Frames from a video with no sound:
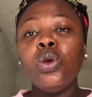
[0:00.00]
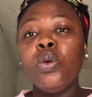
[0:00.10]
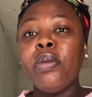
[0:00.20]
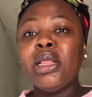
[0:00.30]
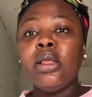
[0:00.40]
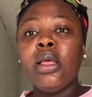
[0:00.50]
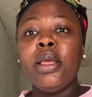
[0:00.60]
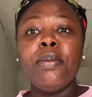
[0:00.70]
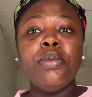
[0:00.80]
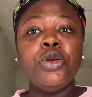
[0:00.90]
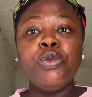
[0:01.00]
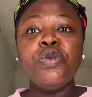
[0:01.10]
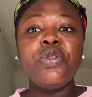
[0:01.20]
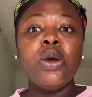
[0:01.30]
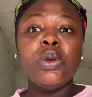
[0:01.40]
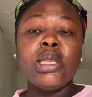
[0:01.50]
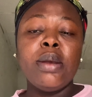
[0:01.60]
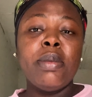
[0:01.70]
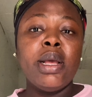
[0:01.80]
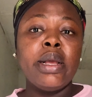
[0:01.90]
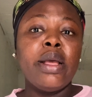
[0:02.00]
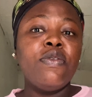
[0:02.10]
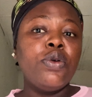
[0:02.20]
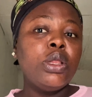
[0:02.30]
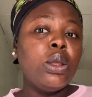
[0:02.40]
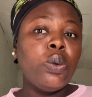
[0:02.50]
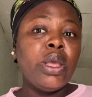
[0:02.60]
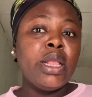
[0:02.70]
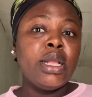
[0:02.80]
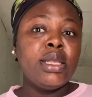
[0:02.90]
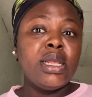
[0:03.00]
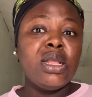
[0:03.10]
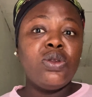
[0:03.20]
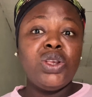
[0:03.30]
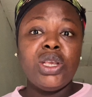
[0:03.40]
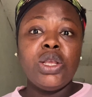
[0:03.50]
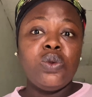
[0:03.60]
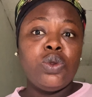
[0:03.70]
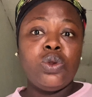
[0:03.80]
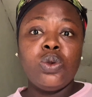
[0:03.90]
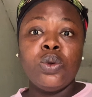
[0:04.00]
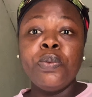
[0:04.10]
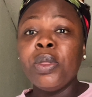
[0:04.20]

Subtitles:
remove that watermark, I found a way and I decided to share it with you,